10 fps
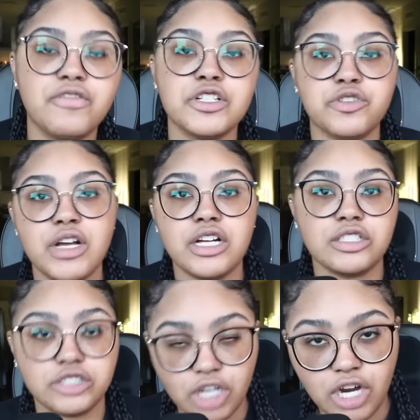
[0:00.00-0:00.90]
for
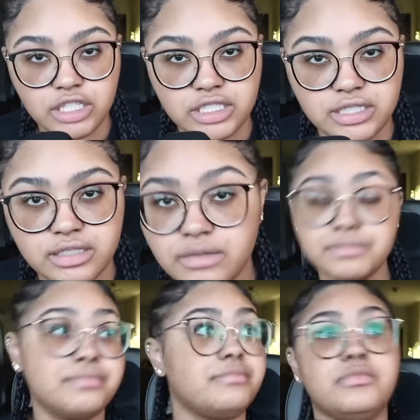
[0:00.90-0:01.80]
drug charges.
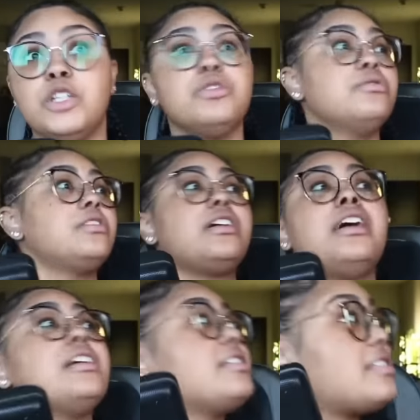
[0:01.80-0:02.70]
New to
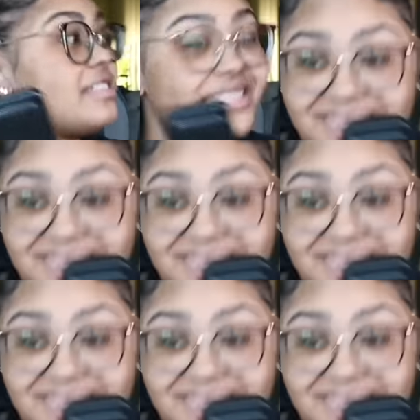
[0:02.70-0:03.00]
us.